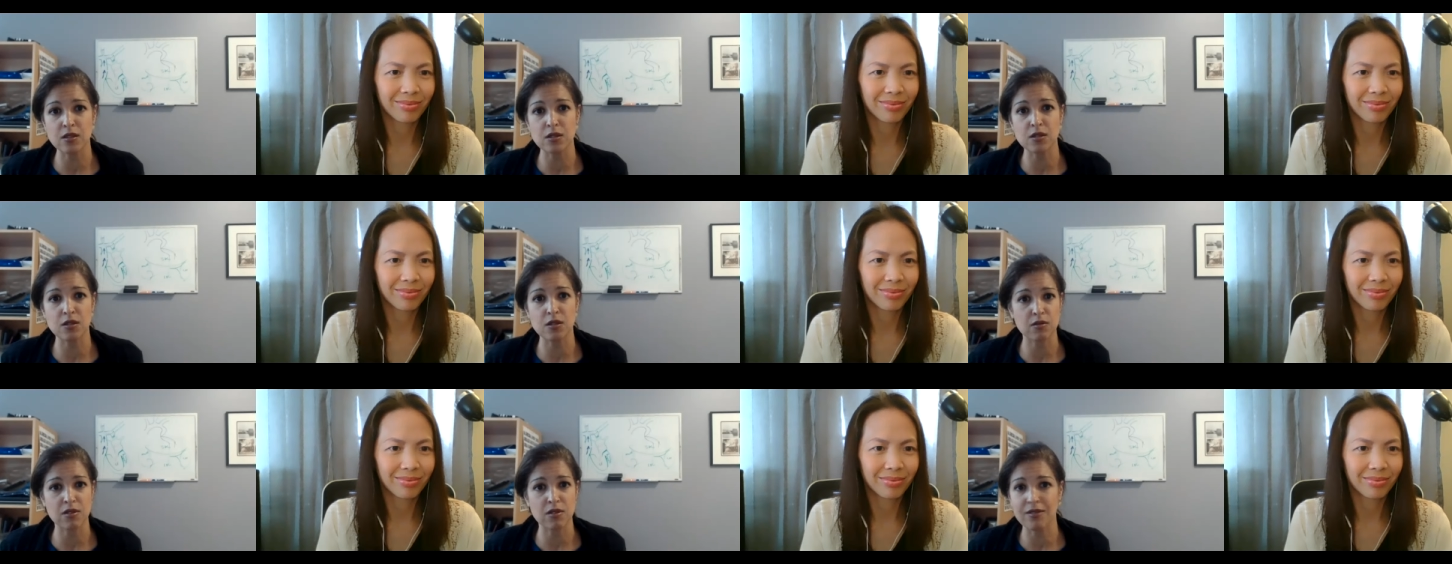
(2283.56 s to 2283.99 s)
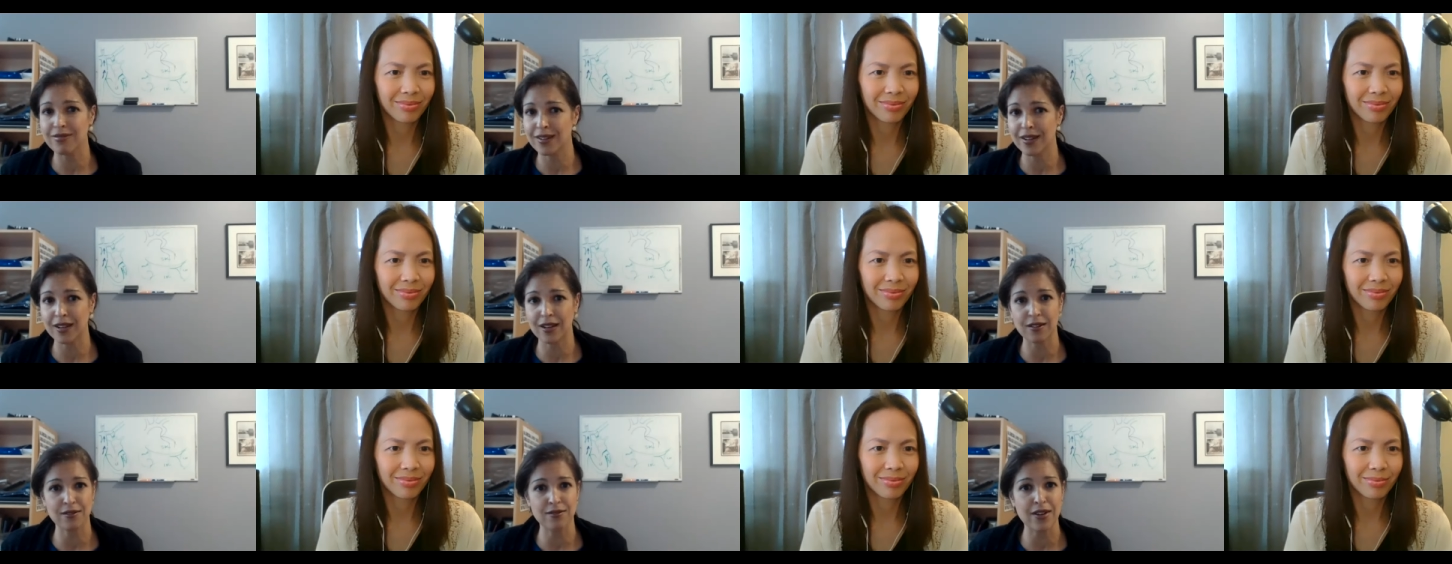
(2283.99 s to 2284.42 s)
Speaker 1: terrific
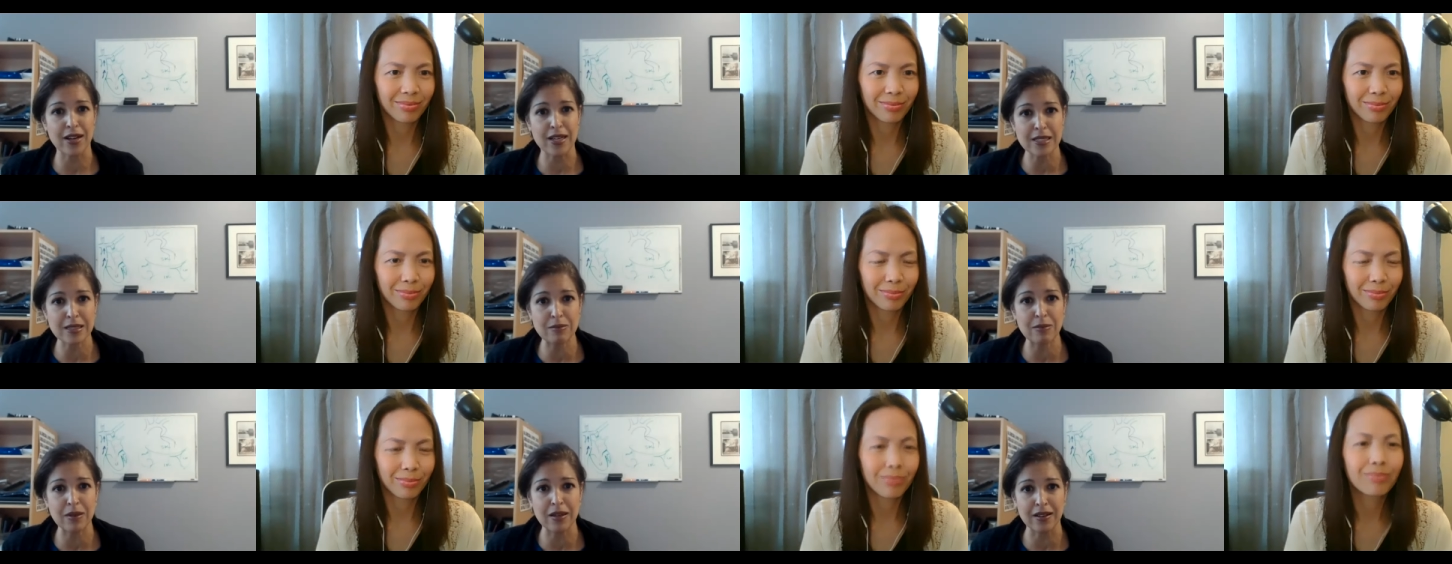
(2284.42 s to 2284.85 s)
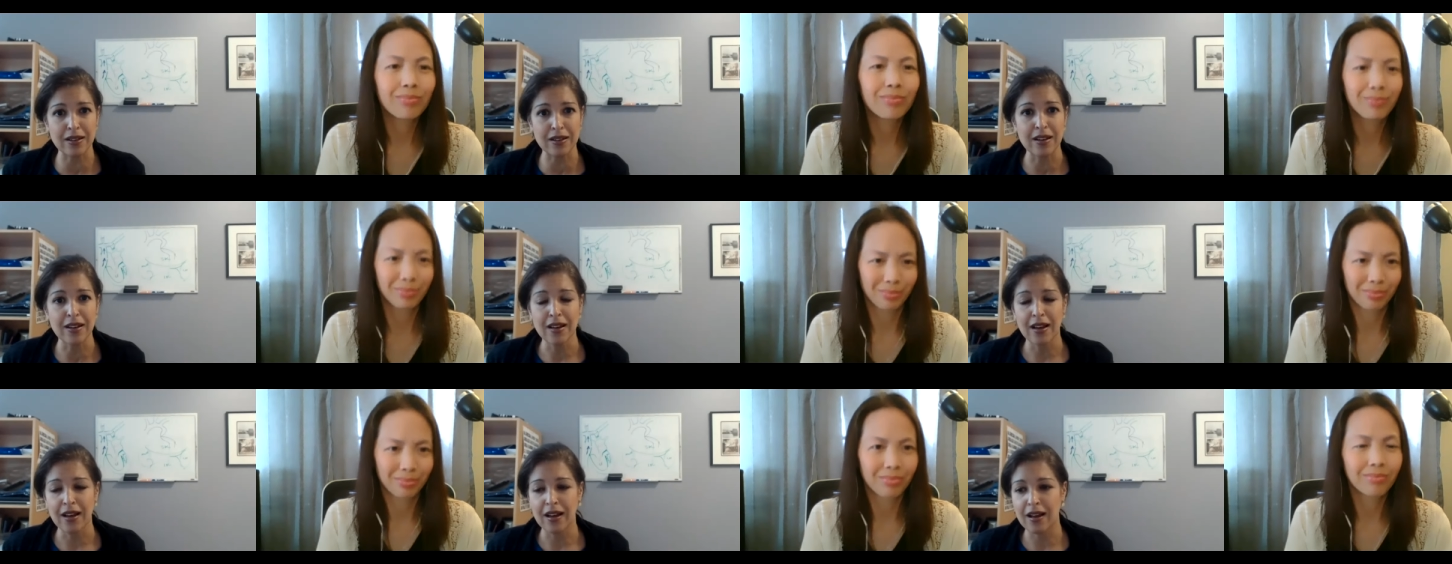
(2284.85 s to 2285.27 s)
investment.
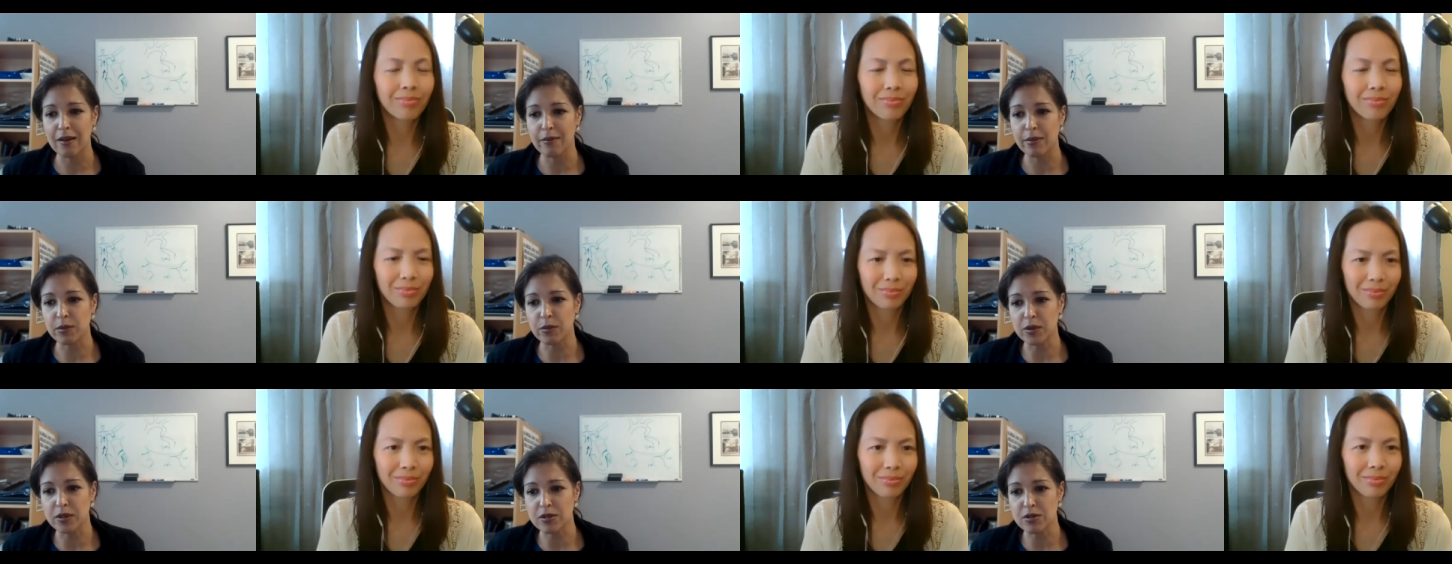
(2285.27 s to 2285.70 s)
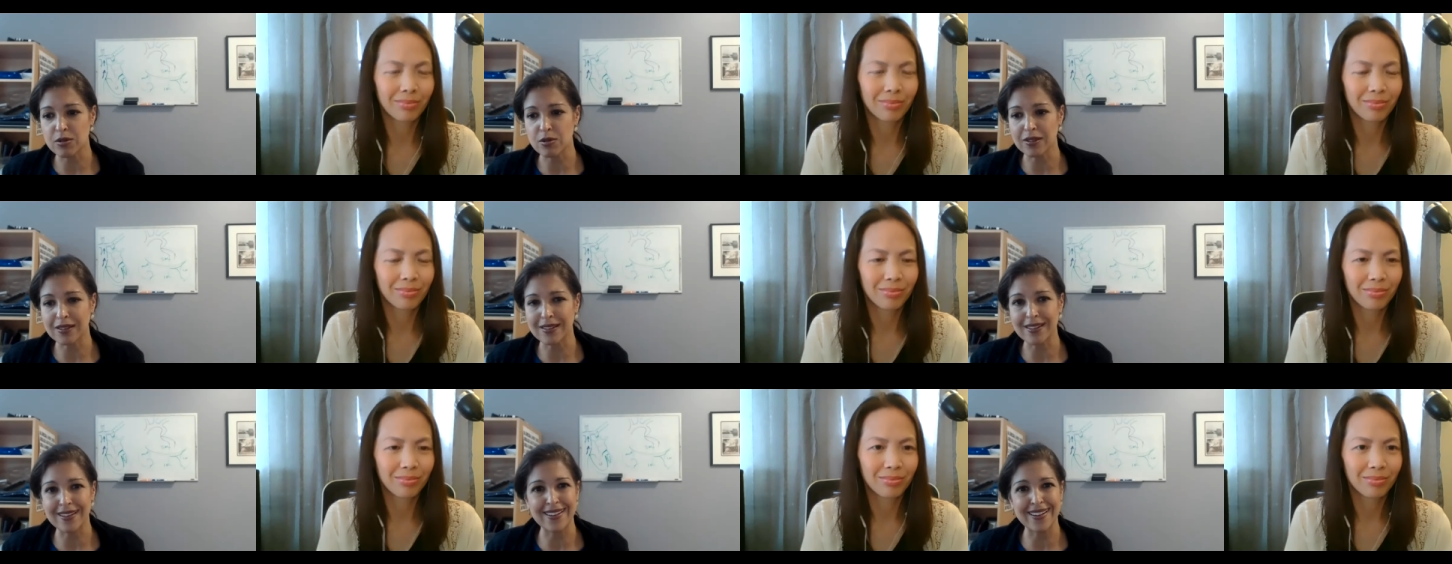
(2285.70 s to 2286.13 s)
Um, and we
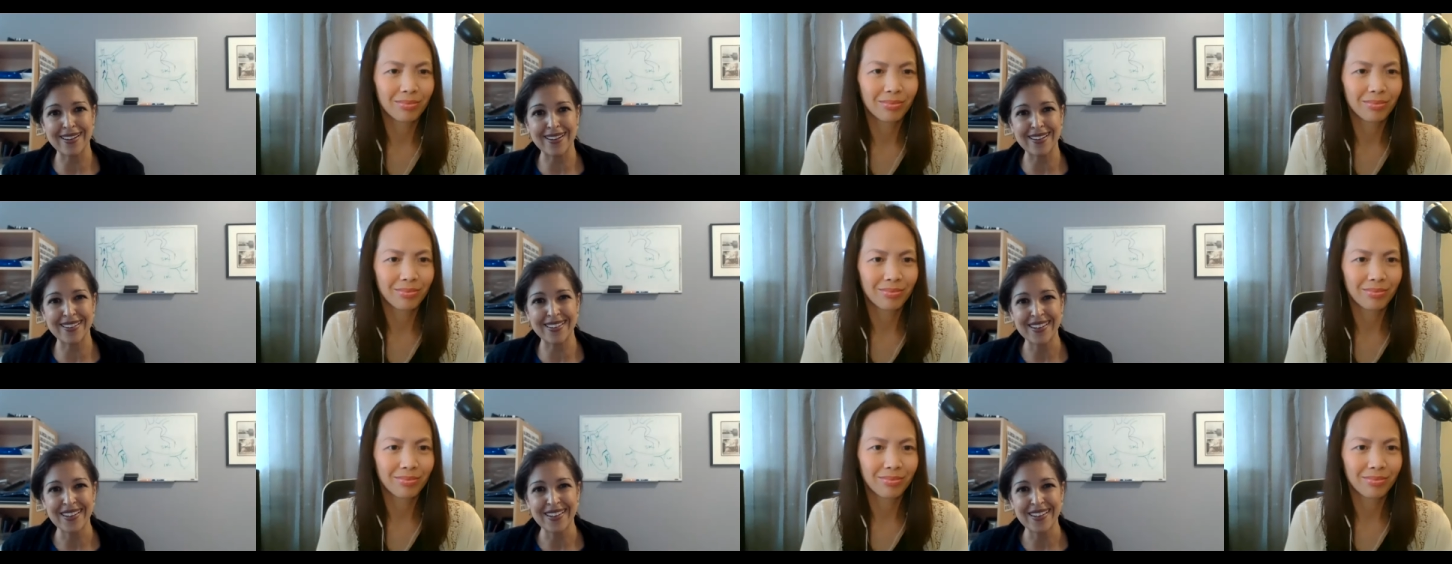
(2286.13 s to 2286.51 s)
certainly need